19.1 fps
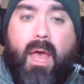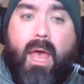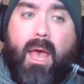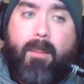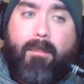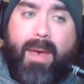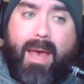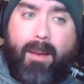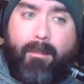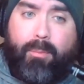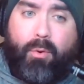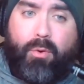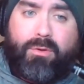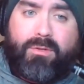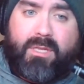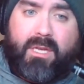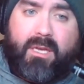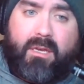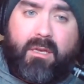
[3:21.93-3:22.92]
and Matt
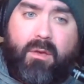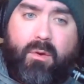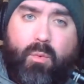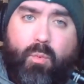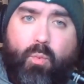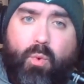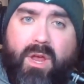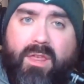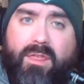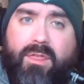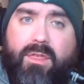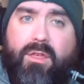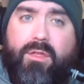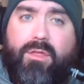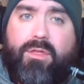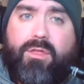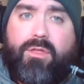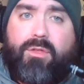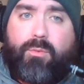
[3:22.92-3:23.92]
Boldy with
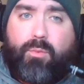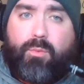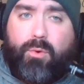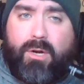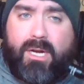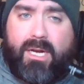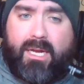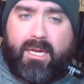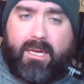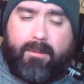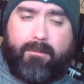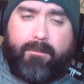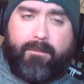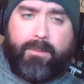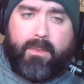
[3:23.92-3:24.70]
3,